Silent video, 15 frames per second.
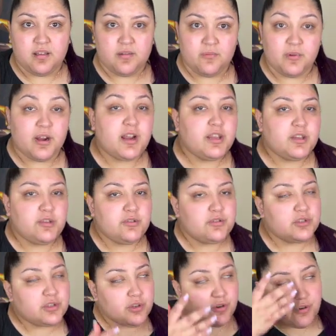what I
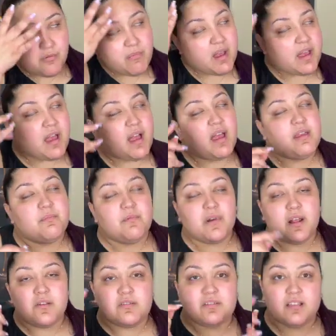use to grow my
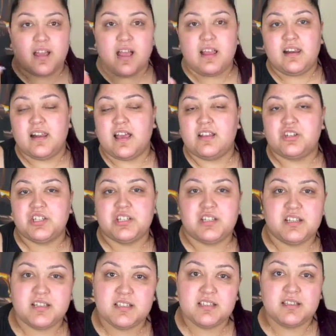eyebrows,
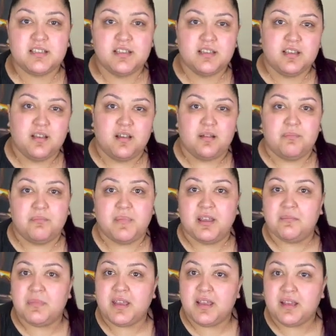eyelashes, my
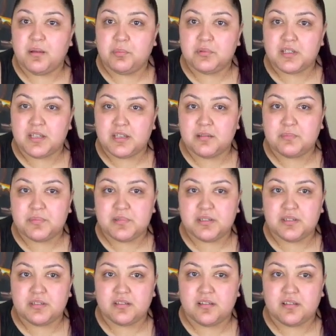makeup
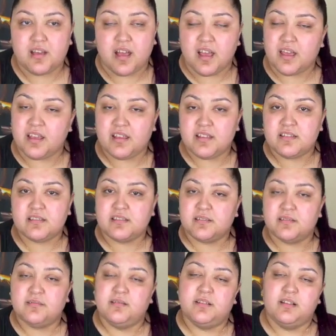tips, eyes,
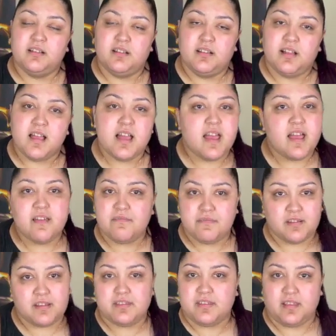
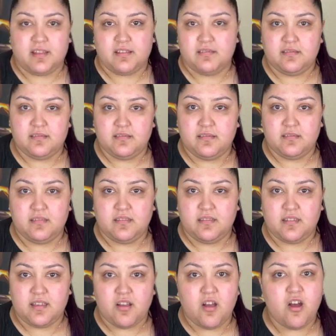everything.
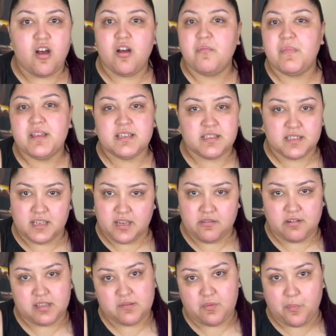All my
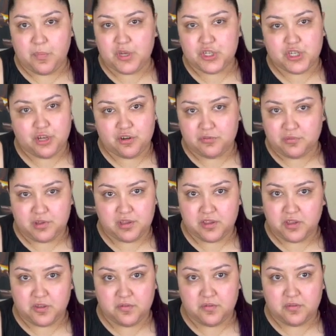secrets will be shared with
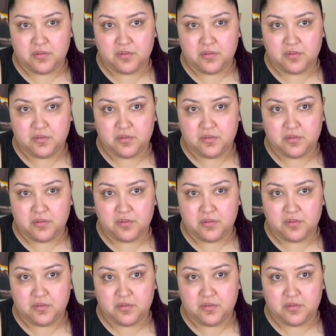you.